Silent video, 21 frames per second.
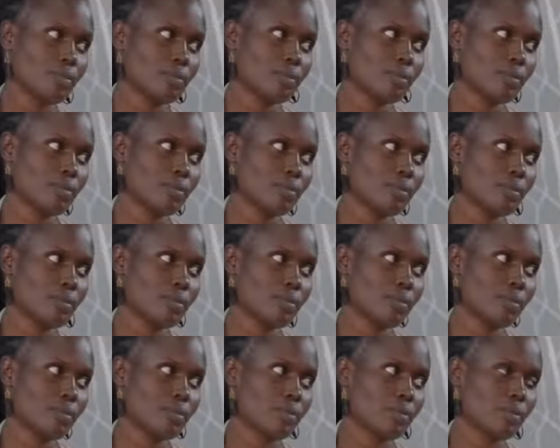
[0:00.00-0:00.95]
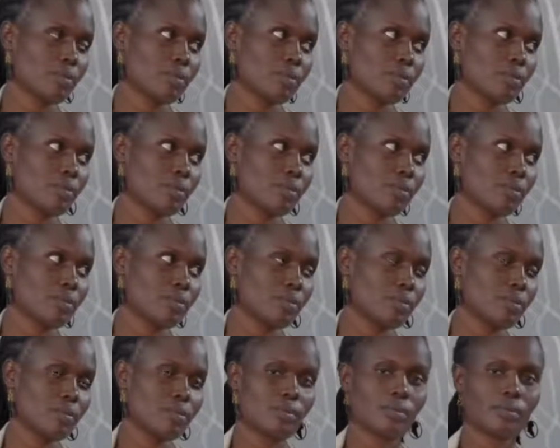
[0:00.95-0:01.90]
of a disintegrated
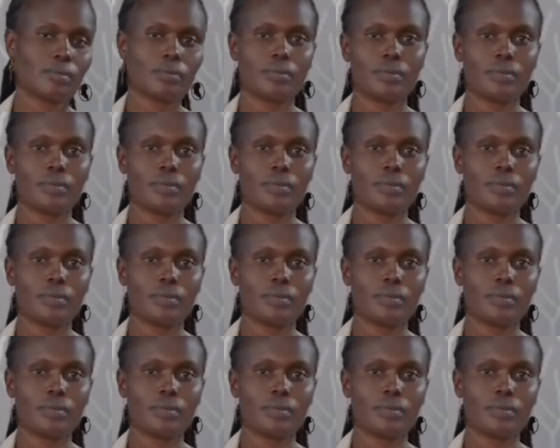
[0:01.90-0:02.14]
society?